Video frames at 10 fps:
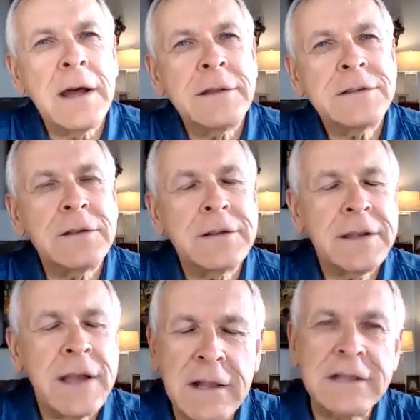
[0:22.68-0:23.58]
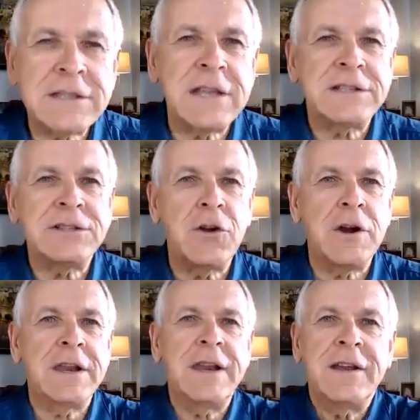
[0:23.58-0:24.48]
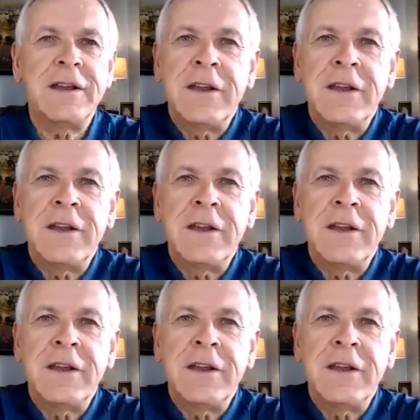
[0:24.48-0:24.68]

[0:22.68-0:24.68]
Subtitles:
So let's get started here.